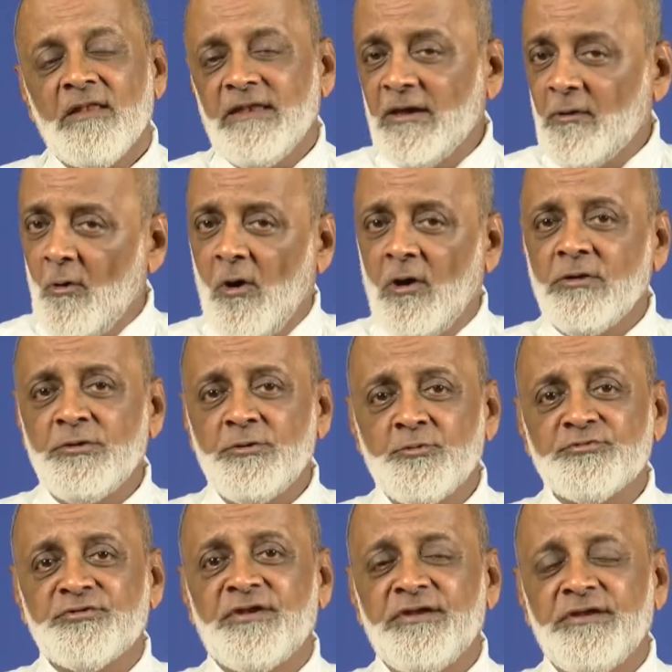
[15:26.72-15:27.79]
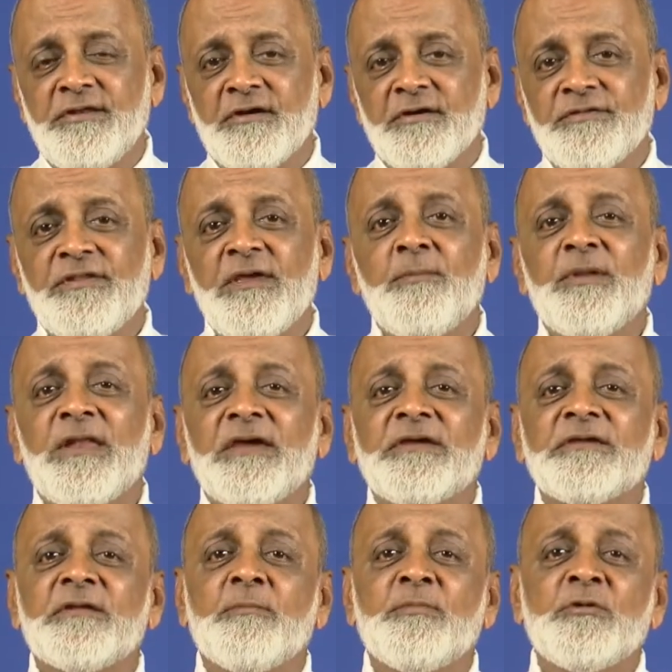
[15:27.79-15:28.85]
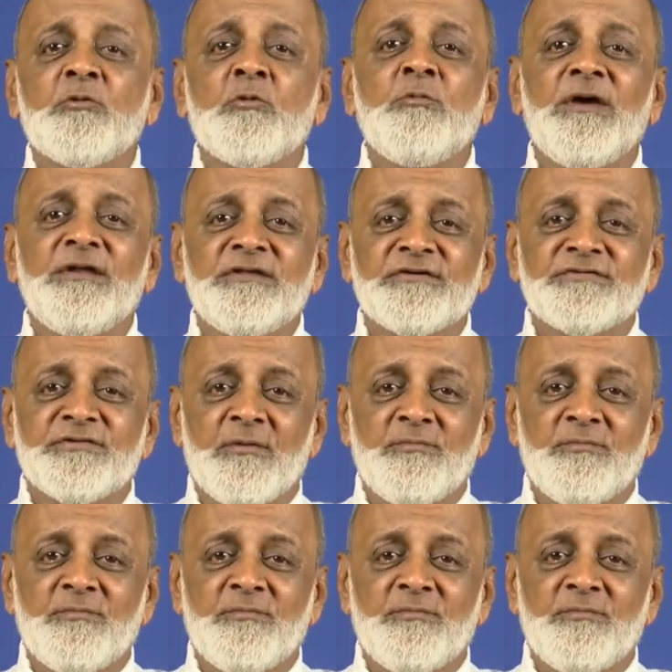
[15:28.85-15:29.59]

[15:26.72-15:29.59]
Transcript: like all news readers, they break it up into various